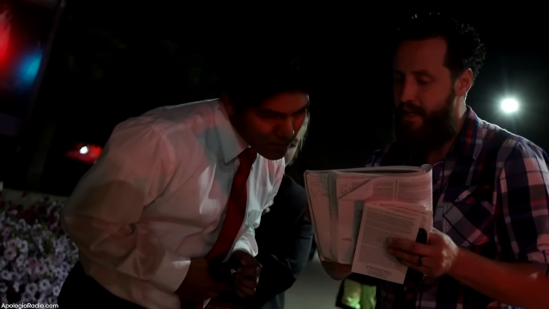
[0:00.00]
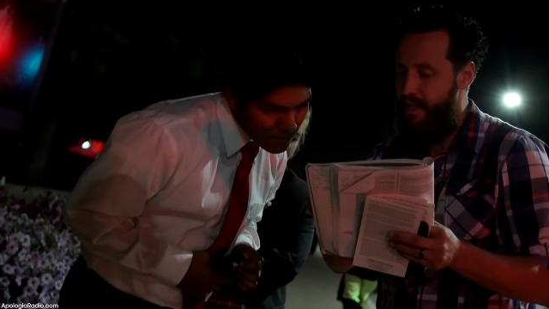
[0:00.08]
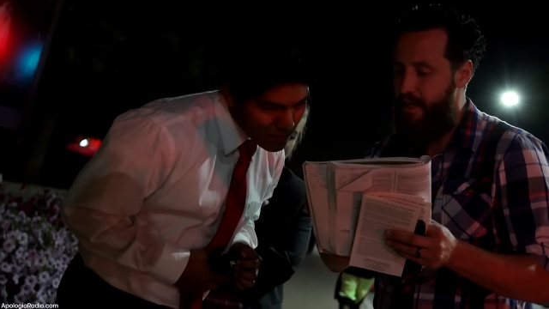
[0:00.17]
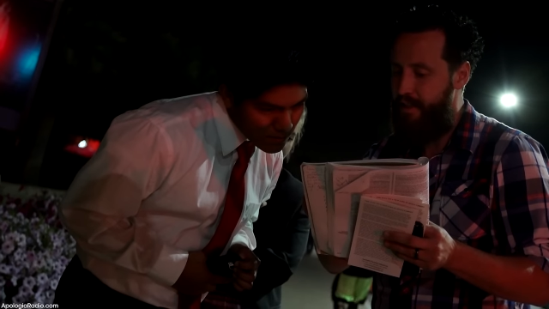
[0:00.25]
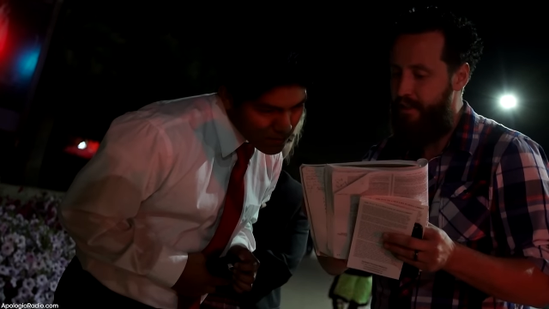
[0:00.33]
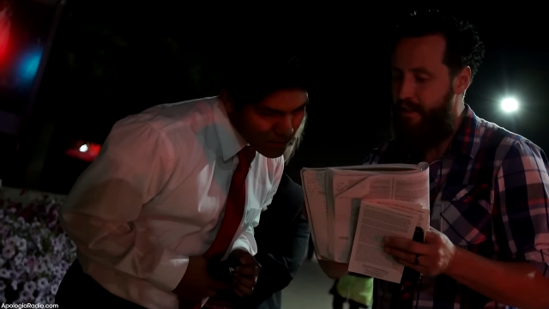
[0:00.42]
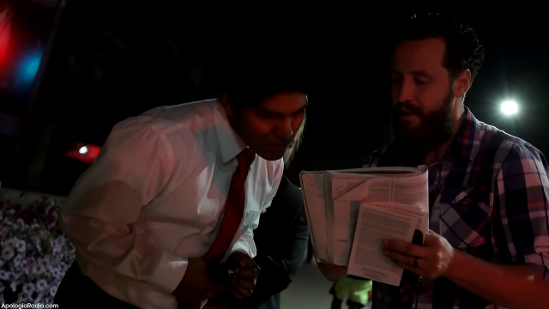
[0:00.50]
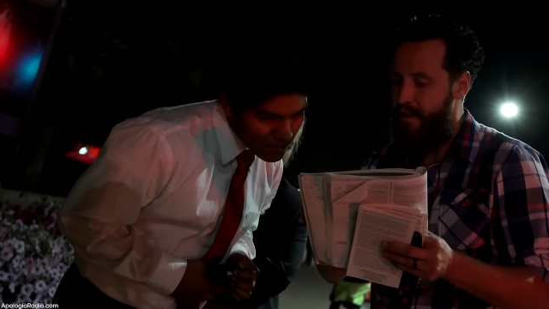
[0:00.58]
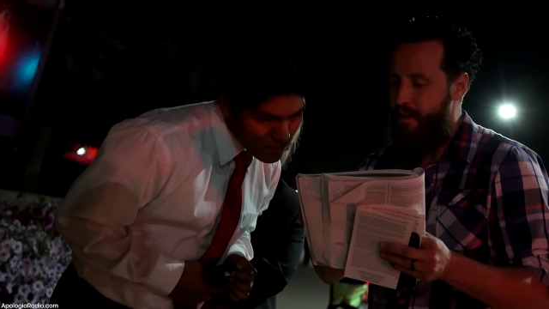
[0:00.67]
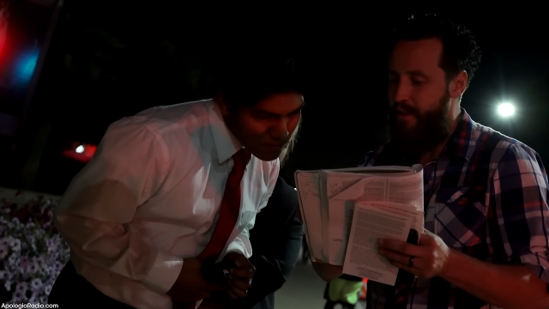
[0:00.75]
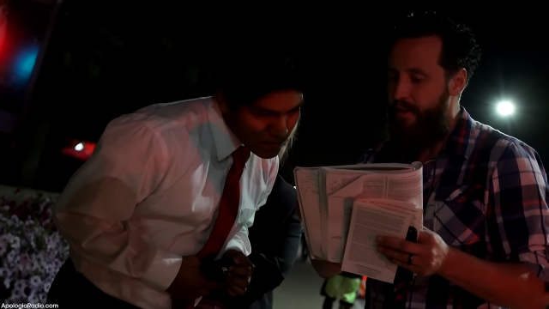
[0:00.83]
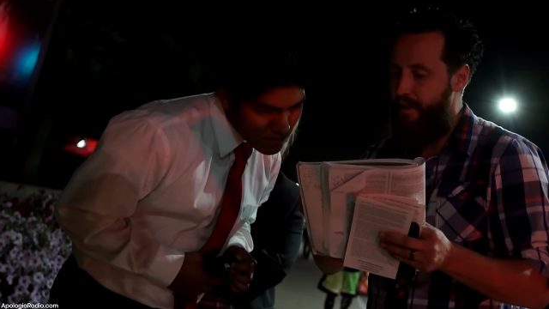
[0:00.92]
Speaker 1: being,
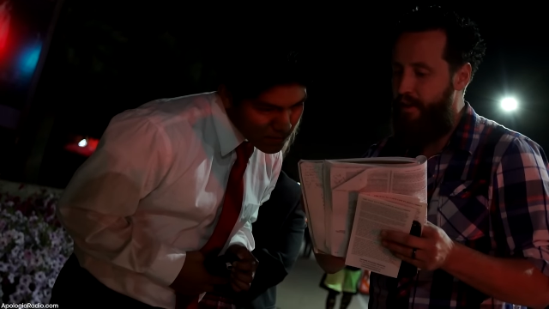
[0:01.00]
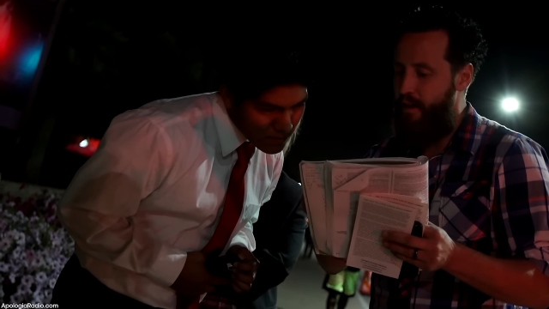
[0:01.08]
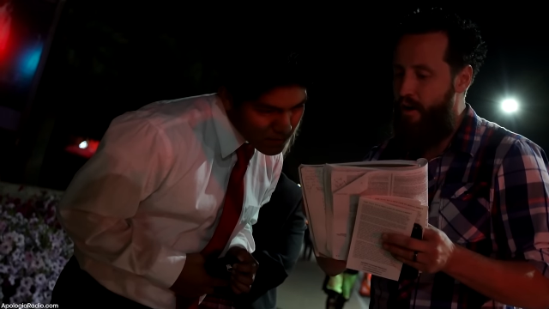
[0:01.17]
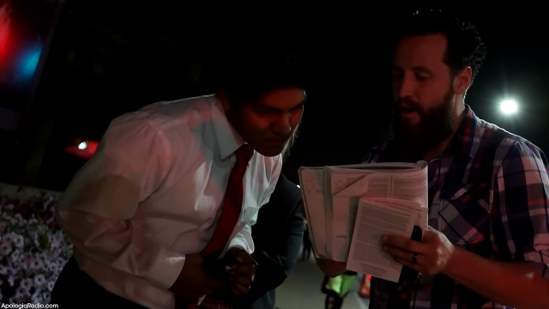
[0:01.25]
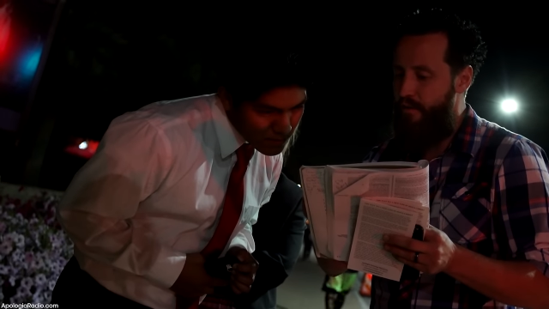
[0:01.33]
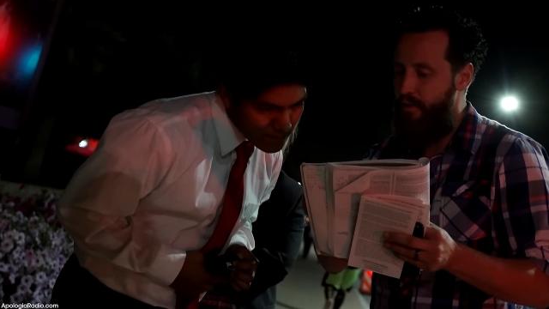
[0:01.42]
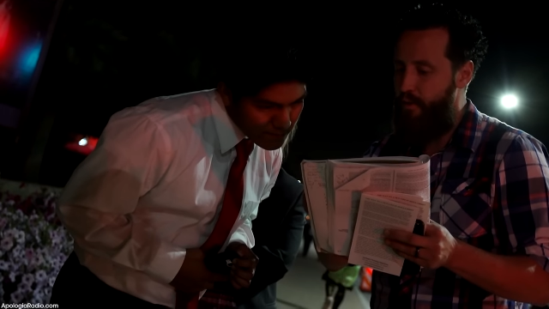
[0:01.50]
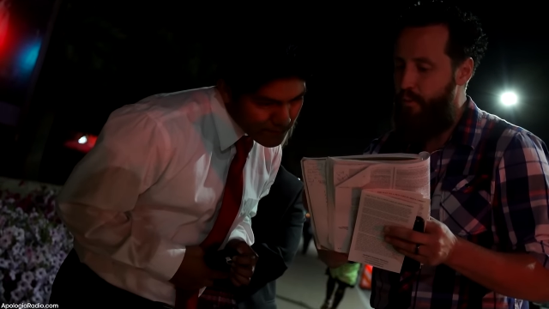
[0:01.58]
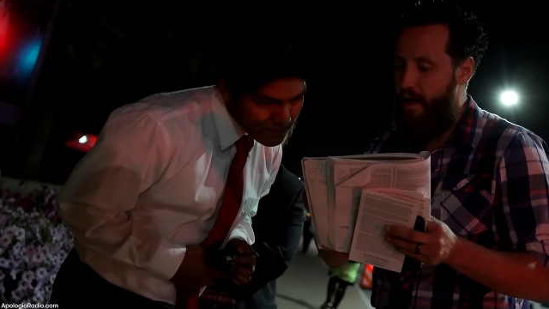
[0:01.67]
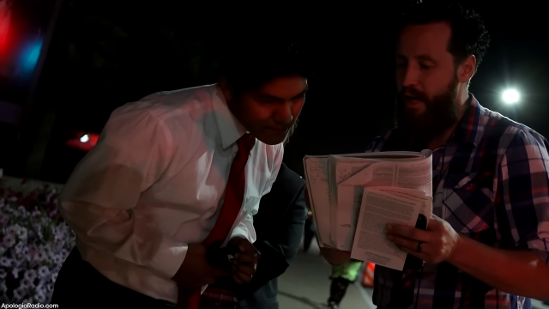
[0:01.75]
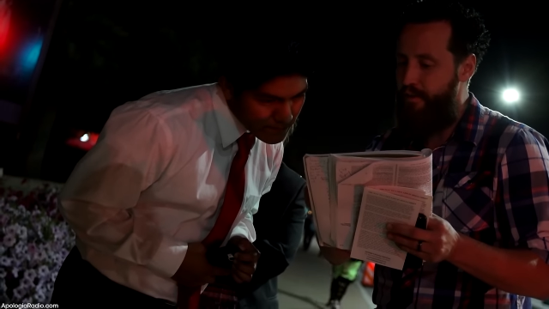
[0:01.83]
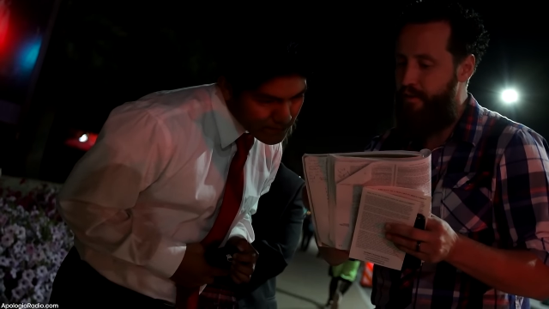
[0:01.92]
the lawful
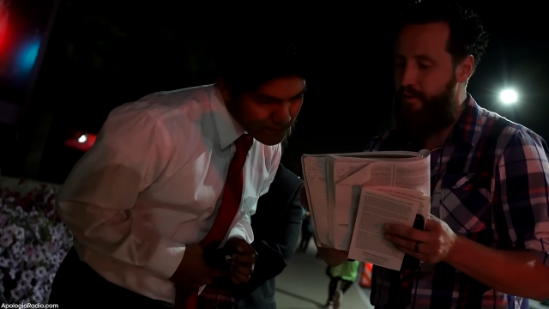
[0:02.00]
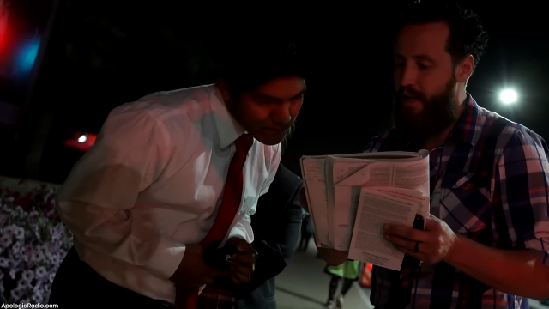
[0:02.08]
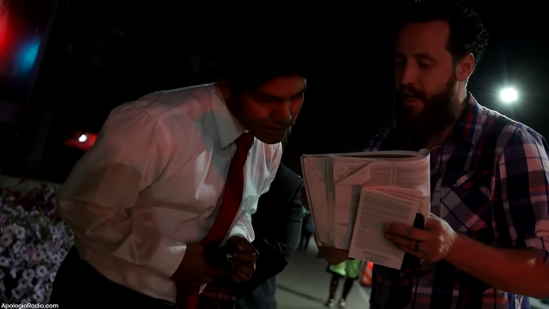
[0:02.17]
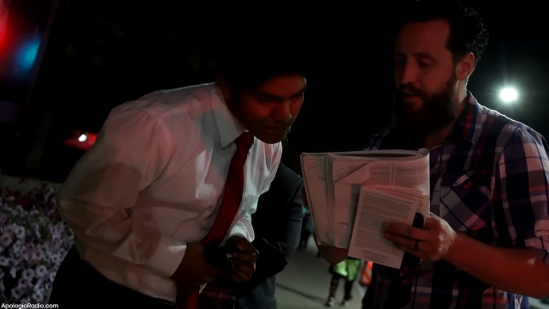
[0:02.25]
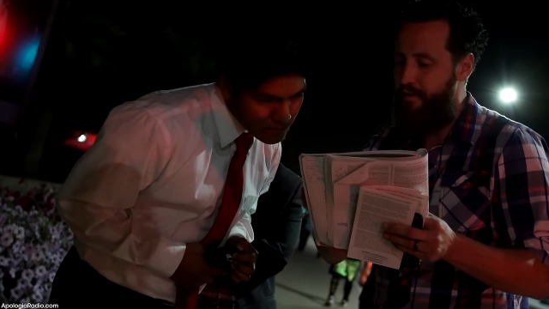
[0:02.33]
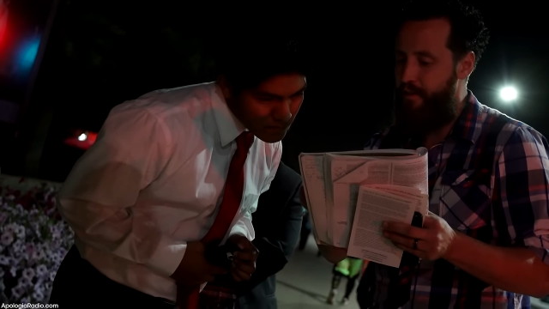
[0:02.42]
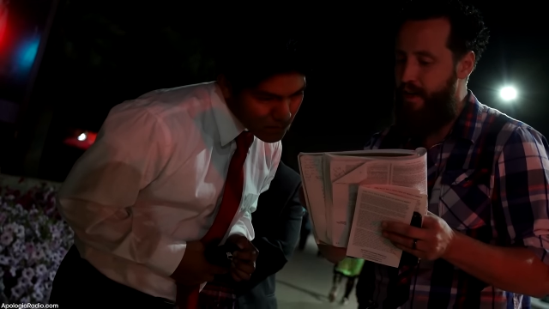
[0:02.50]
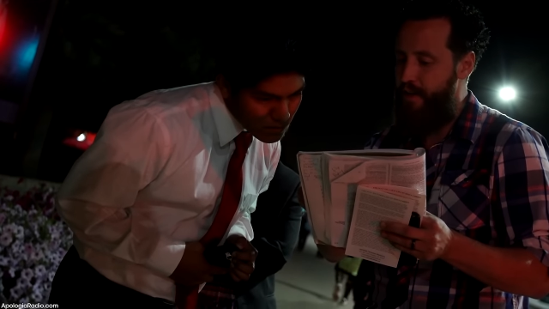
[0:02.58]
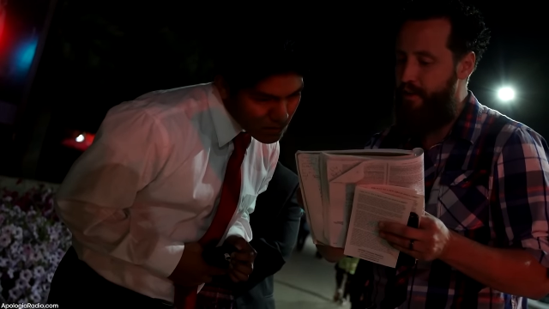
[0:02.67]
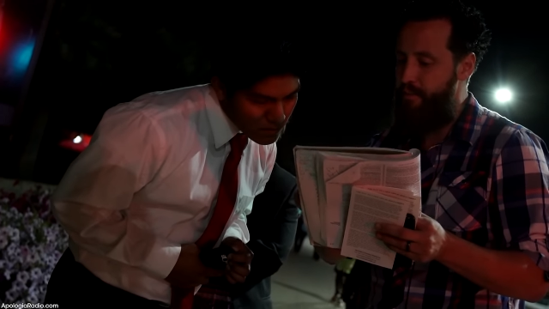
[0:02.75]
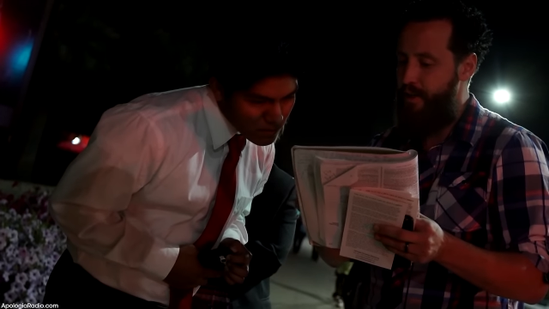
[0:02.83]
wife of God the Father,